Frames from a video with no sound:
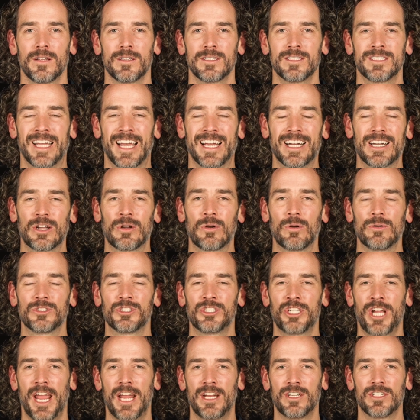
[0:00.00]
Technical
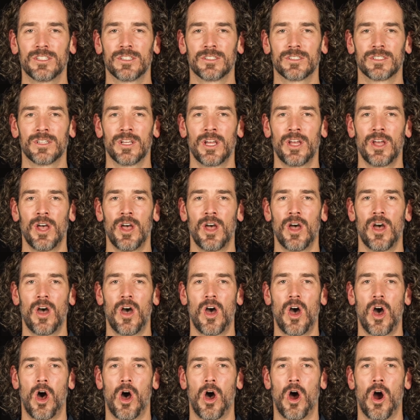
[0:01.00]
changes
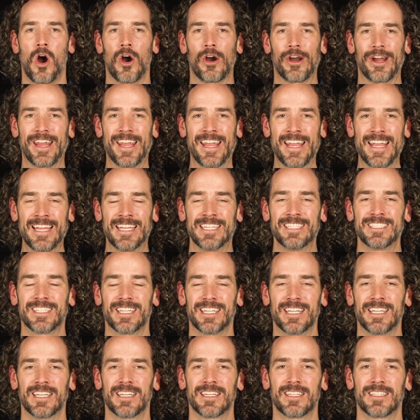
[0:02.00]
are
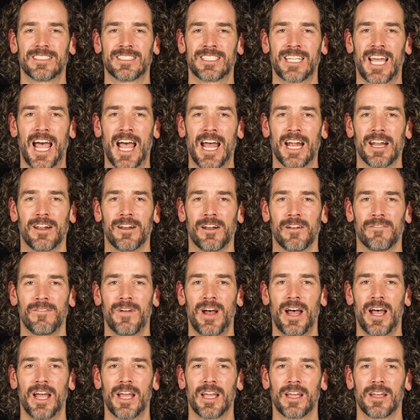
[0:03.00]
easy to
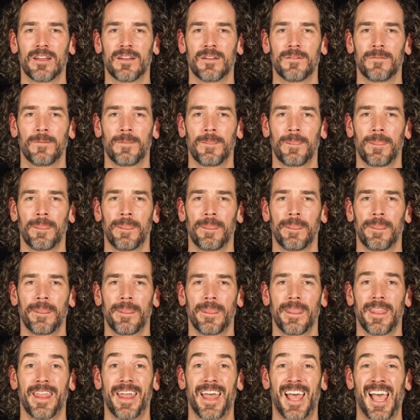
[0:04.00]
identify.
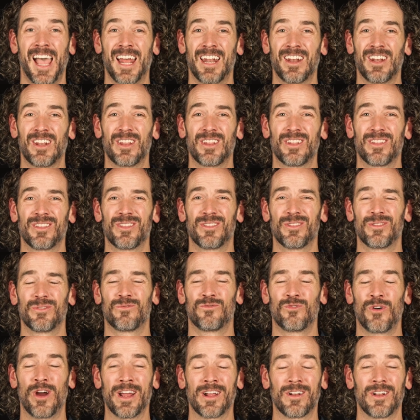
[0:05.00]
And
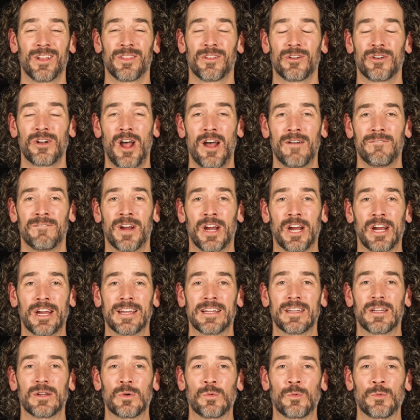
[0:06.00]
frankly, they're not
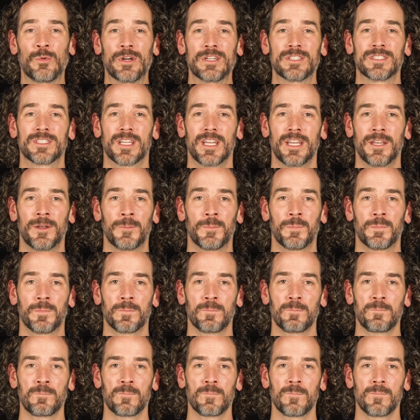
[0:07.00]
very risky.
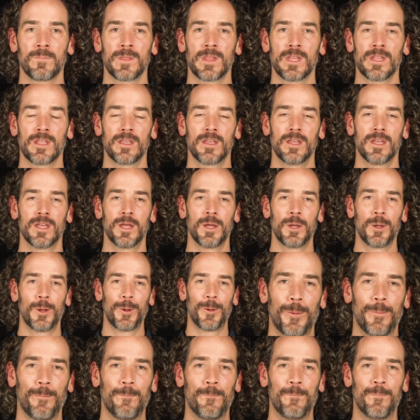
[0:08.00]

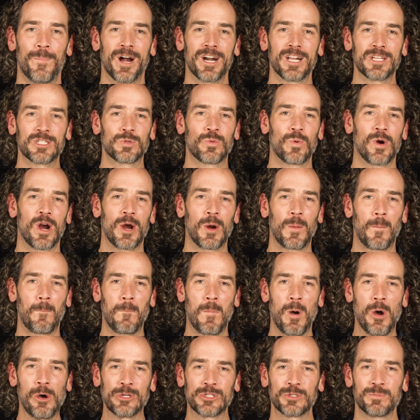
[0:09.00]
But it's where
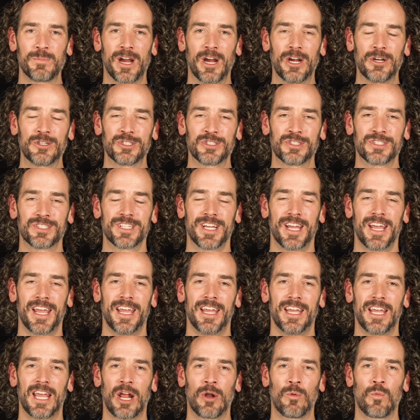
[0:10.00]
most marriages
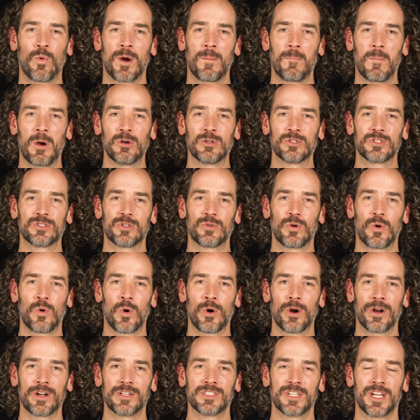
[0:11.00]
stay and where most
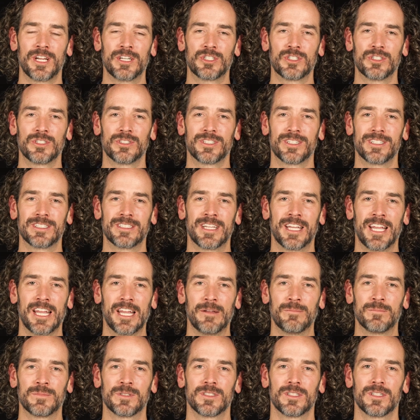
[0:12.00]
organizations and
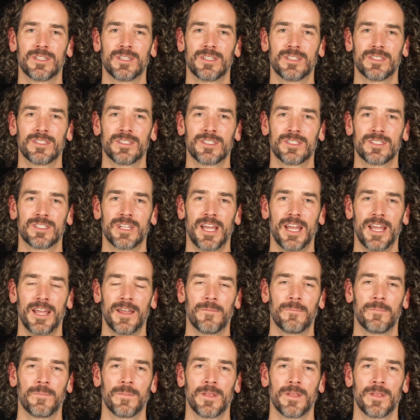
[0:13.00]
teams stay.